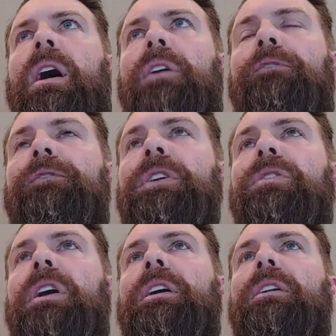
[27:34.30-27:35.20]
I feel
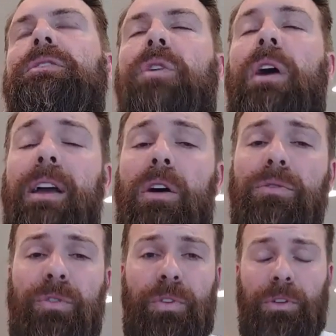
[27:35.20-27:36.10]
like, so I
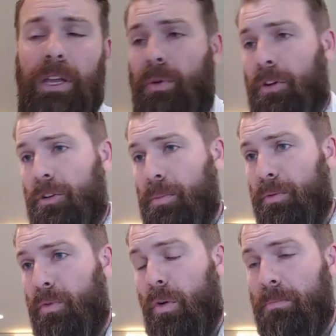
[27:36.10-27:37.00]
always feel like we
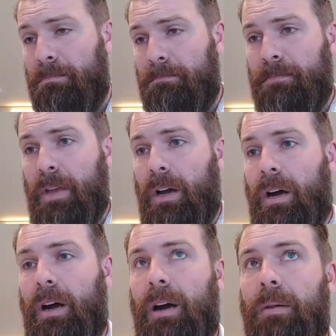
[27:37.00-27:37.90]
underperform,
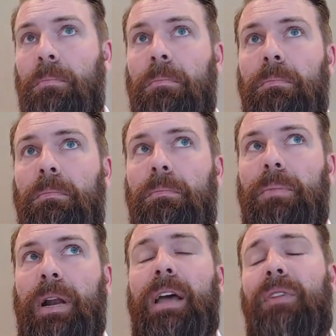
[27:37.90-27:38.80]
um,
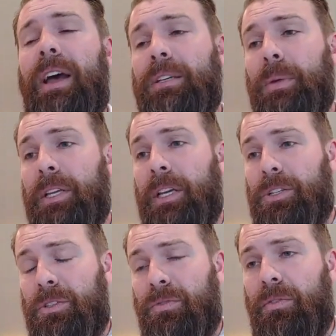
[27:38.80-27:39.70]
but I have high
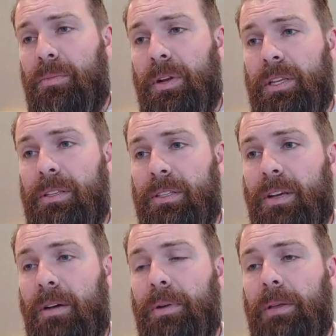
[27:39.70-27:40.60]
expectations for everybody in this
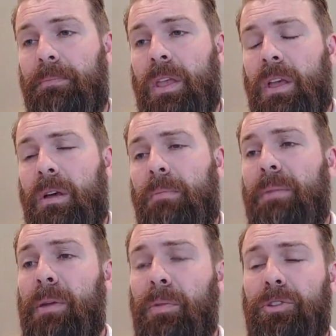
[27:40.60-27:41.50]
company.
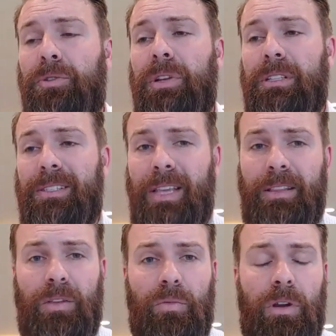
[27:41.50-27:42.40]
My people are doing
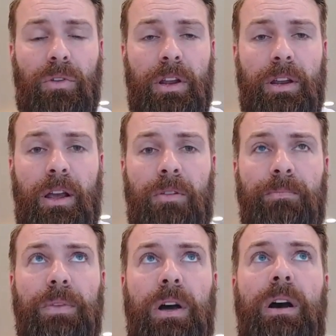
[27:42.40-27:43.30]
insanely well right now.
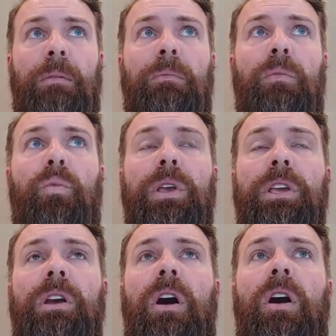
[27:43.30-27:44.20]
Um,
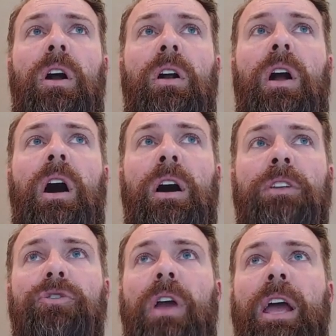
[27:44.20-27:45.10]
we are
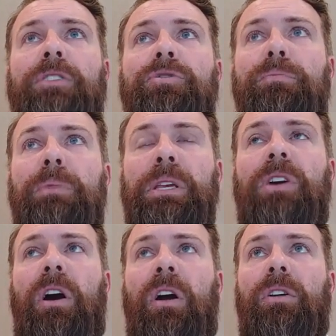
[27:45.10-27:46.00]
on track to
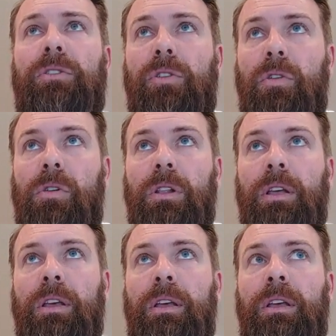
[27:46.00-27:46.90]
meet our goal.